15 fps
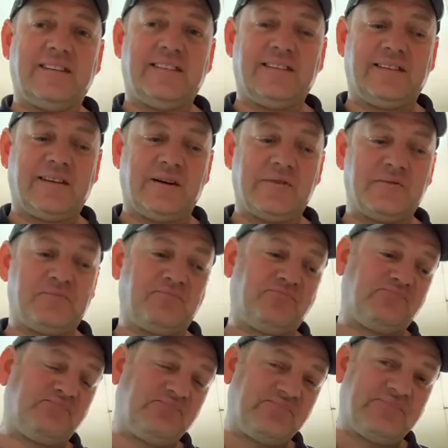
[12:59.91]
So
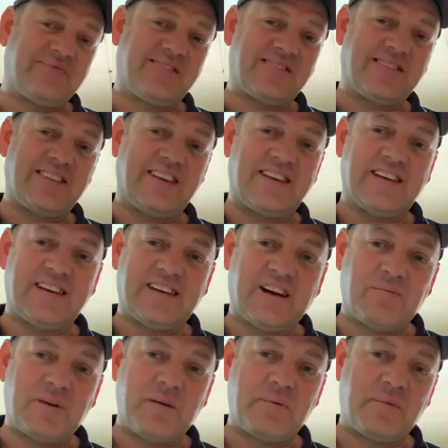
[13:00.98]
yeah,
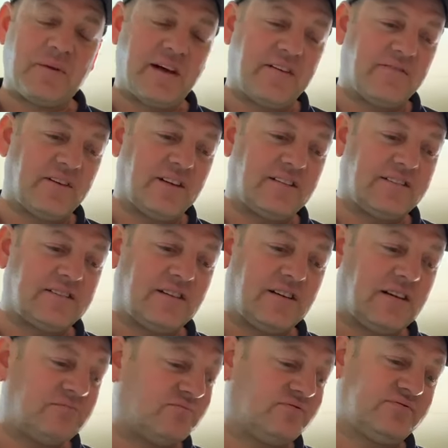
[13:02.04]
I'm happy with that, fellas.
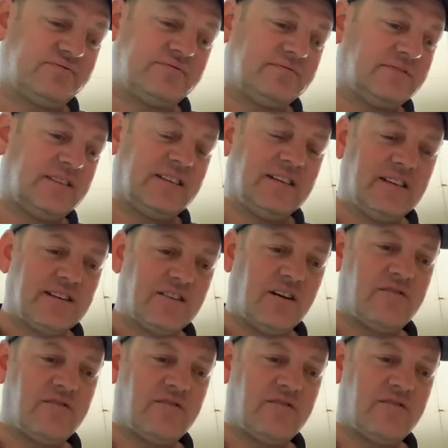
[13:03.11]
I can't